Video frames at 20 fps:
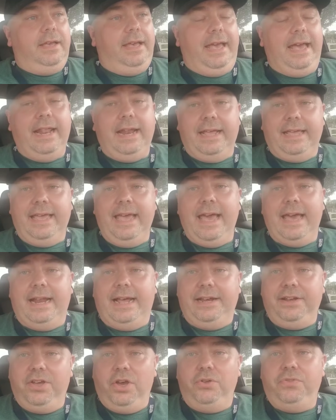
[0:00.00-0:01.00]
And again, I
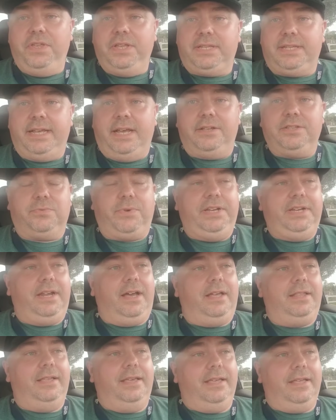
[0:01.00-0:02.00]
know this sounds
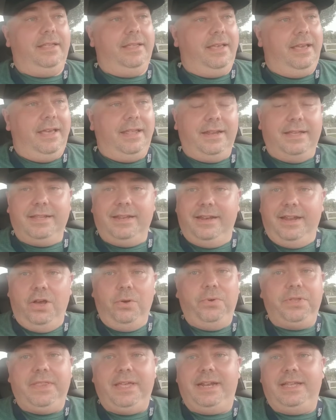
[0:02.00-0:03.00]
redundant, and I
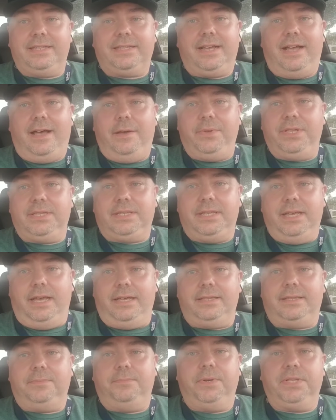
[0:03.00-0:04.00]
know that it's common
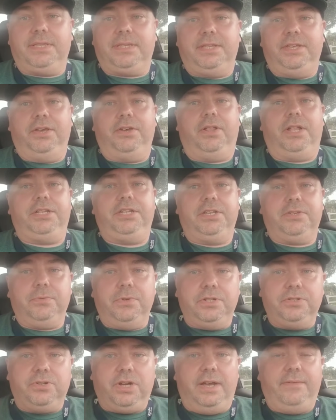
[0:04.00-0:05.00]
sense, but still, I just want
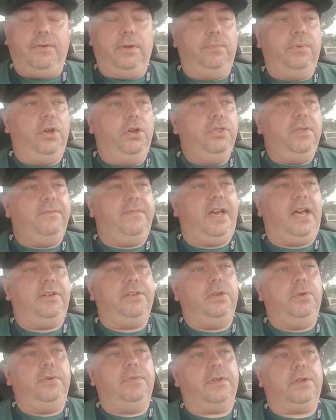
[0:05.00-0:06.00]
to drive home, know the
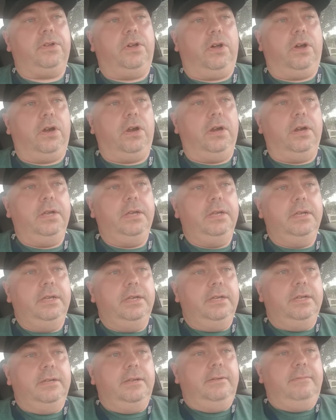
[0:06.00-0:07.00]
value of the card,
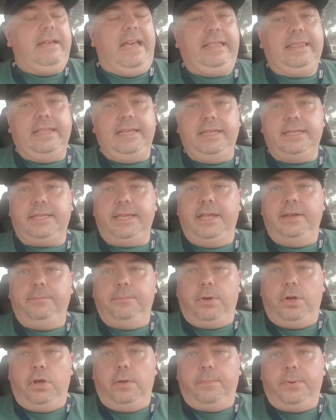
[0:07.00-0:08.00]
at least in
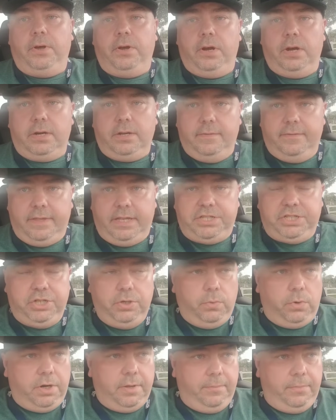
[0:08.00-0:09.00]
ballpark, that you
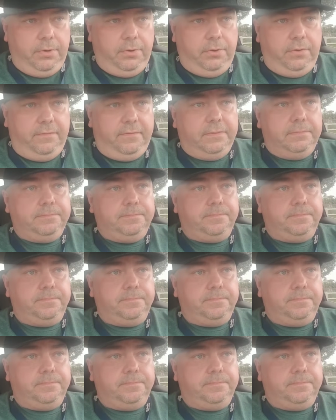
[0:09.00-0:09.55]
want to move.